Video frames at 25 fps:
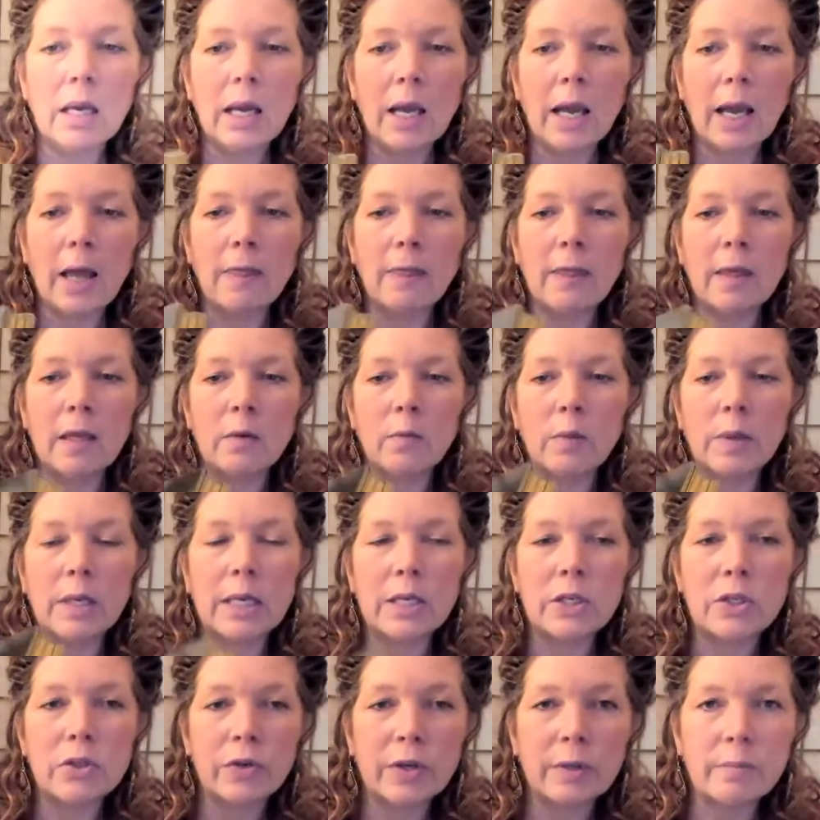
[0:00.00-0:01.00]
And then when I
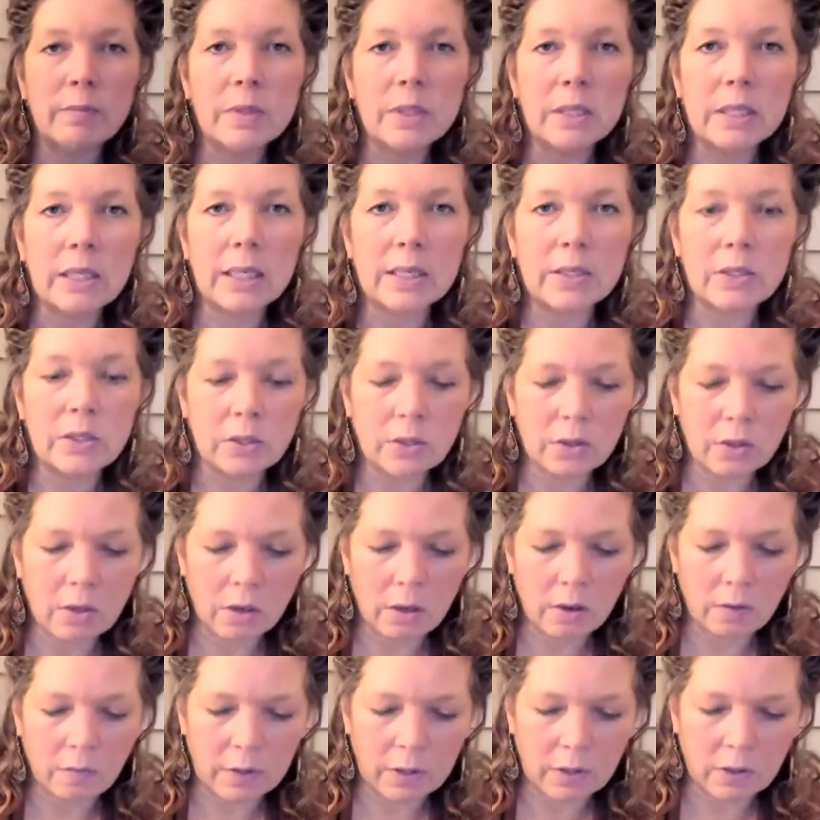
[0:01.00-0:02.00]
trimmed it, I took
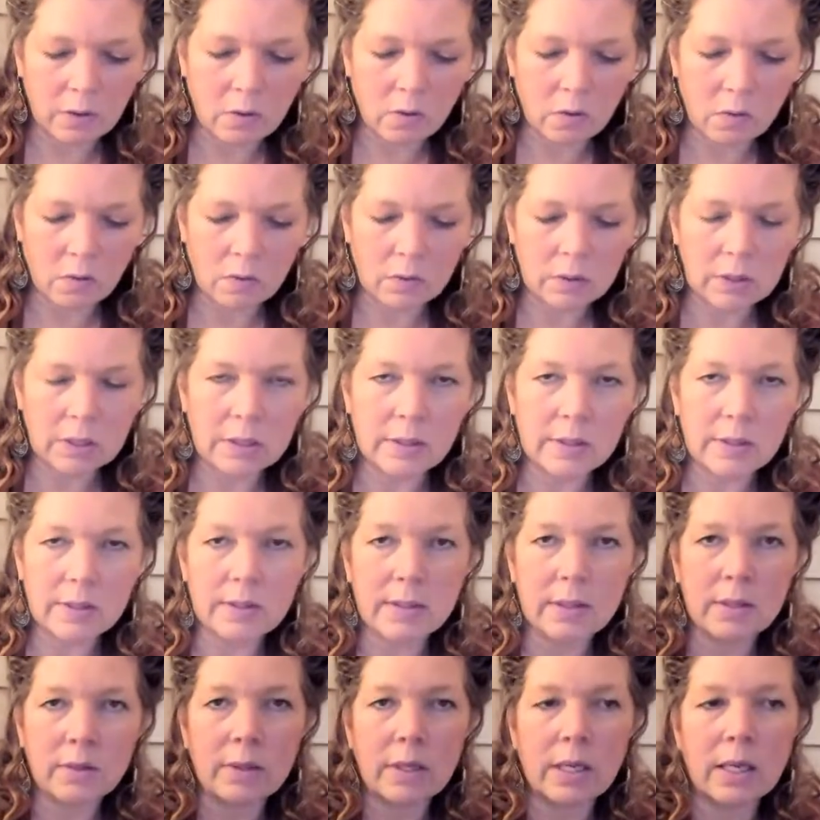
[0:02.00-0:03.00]
off the gold. And
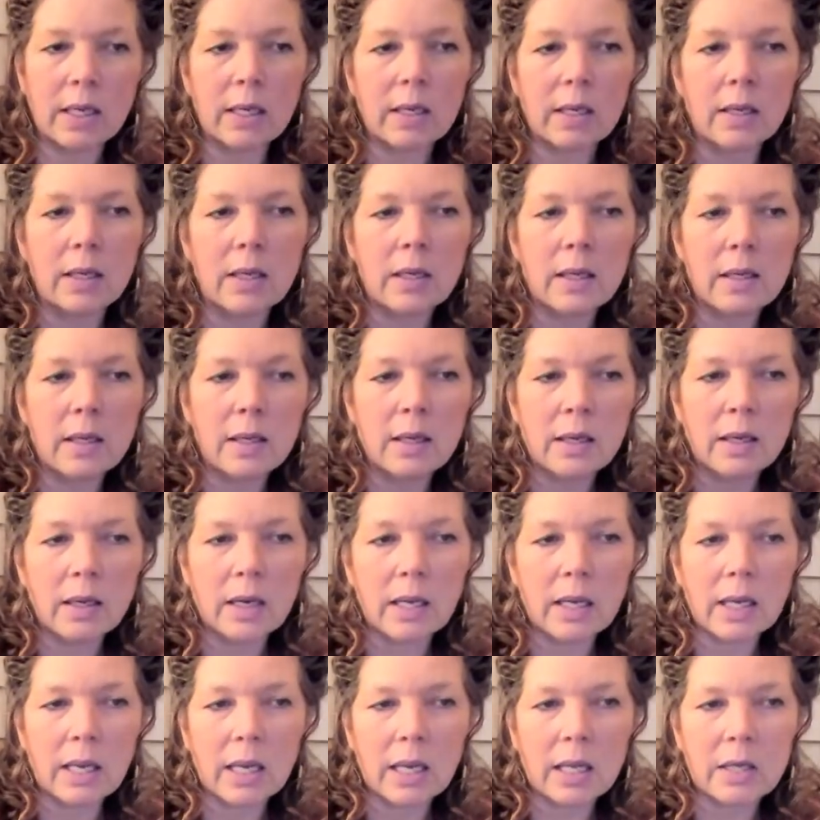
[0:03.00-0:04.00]
so I
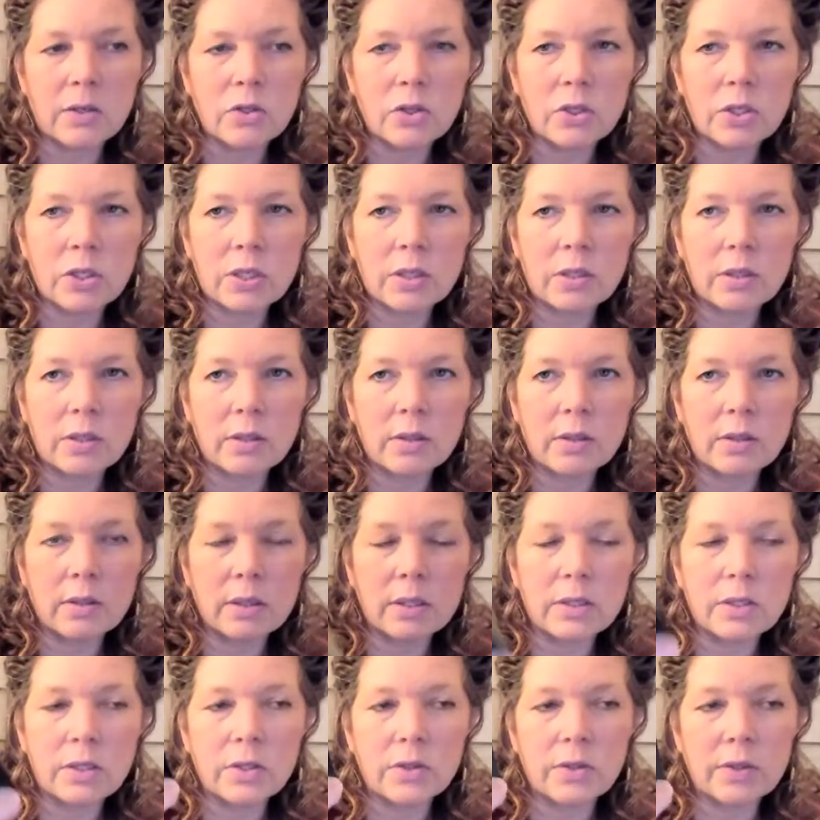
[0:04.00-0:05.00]
edged
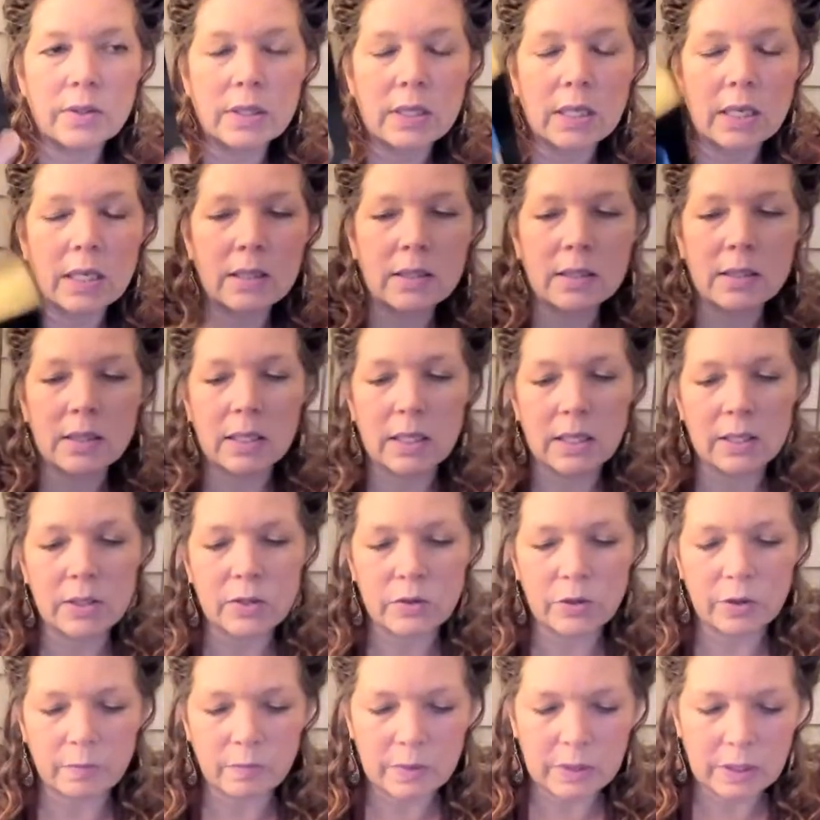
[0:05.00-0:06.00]
the two sides that I
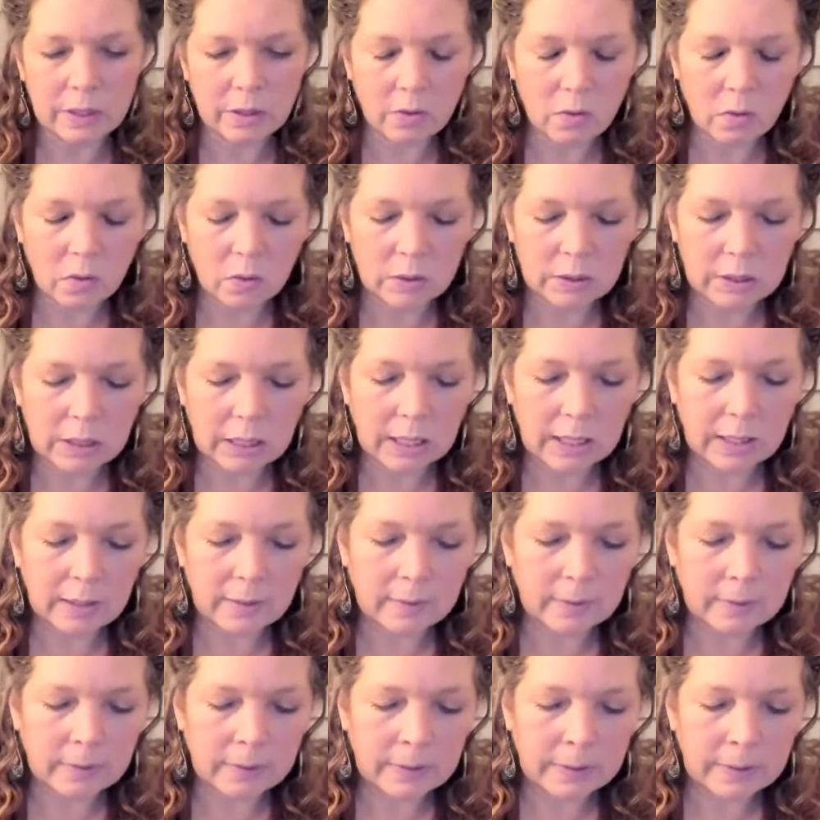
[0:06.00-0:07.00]
trimmed in gold
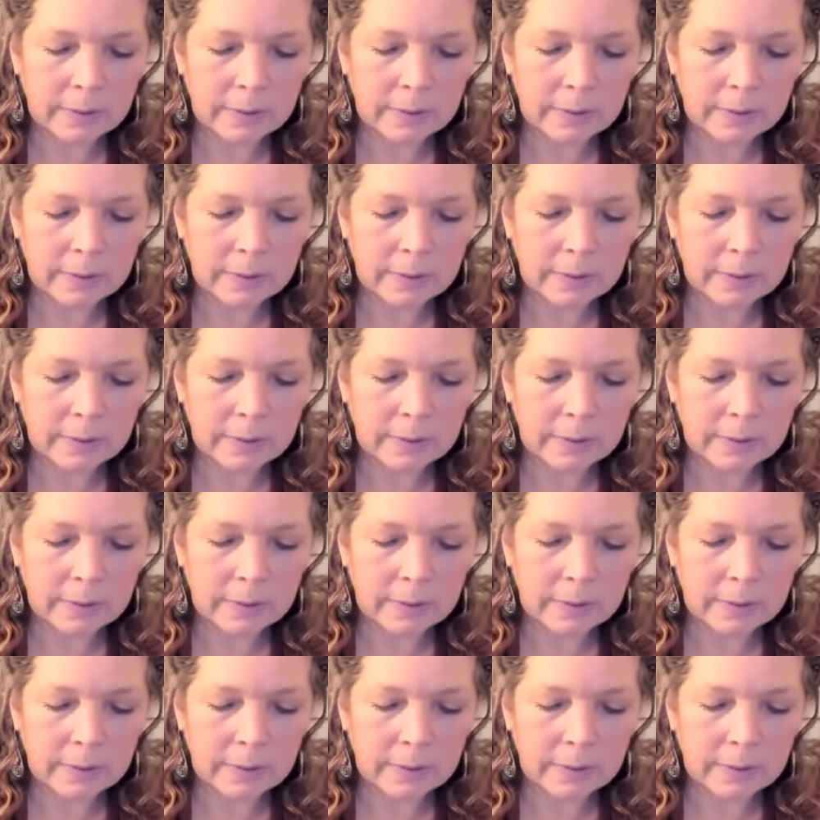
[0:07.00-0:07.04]
again.